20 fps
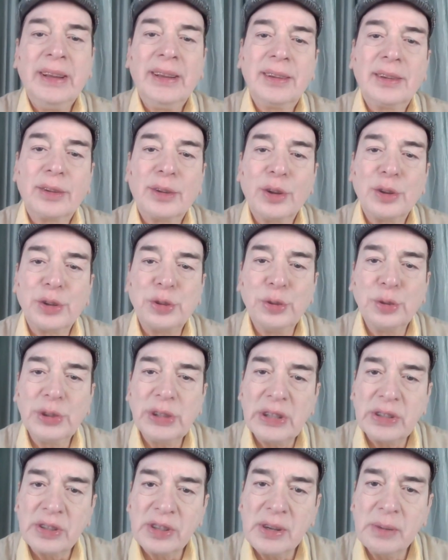you know, shoes
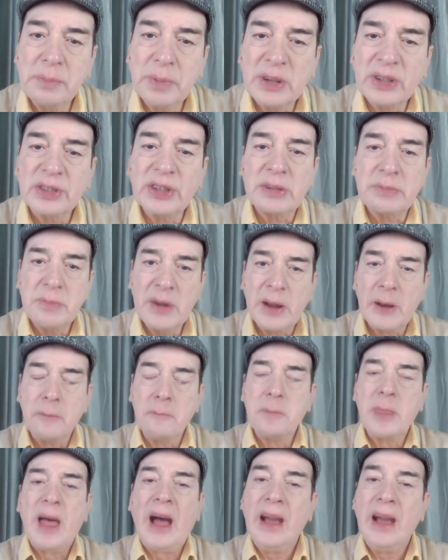and slippers at me.